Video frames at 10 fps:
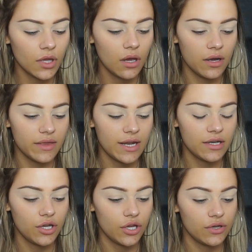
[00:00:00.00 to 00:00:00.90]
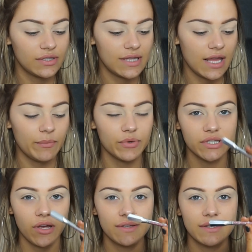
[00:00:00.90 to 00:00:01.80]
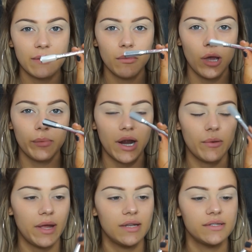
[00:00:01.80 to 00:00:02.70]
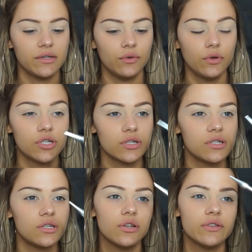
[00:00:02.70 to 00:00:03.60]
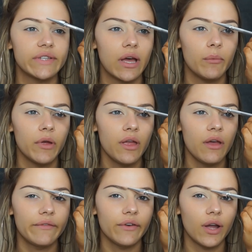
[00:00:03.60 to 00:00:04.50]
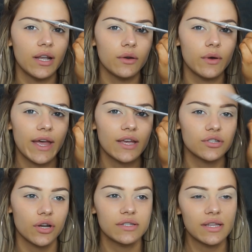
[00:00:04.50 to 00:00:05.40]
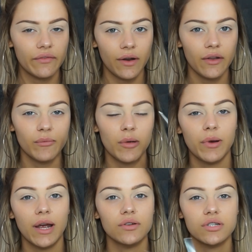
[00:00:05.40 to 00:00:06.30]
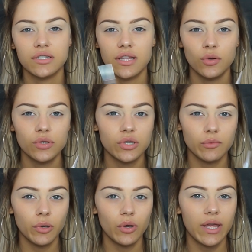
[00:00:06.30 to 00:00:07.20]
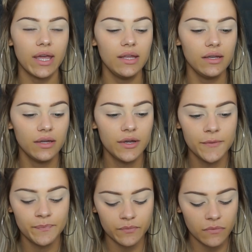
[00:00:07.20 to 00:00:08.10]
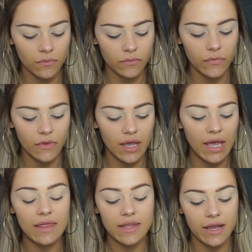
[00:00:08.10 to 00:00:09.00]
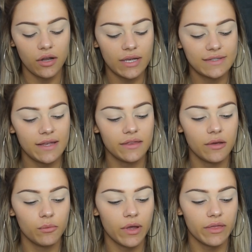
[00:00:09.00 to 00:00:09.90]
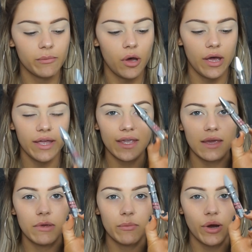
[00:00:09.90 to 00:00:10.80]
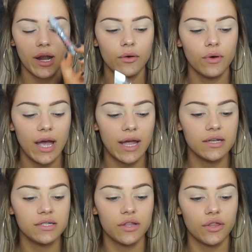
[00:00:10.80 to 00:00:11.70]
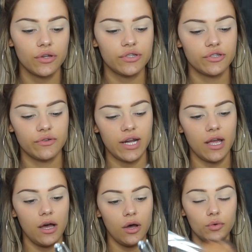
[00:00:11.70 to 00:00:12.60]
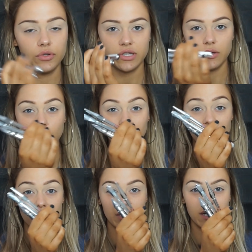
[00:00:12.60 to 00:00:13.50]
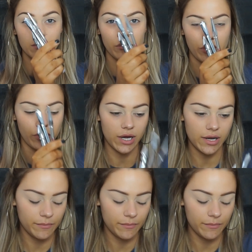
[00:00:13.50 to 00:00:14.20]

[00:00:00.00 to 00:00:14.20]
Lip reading: I then use the Precisely My Brow pencil just to do some fine little hair strokes in the front of my brow, just so they're not too blocky. And then I set them with my Gimme Brow, and those 3 are also all in the shade number 3.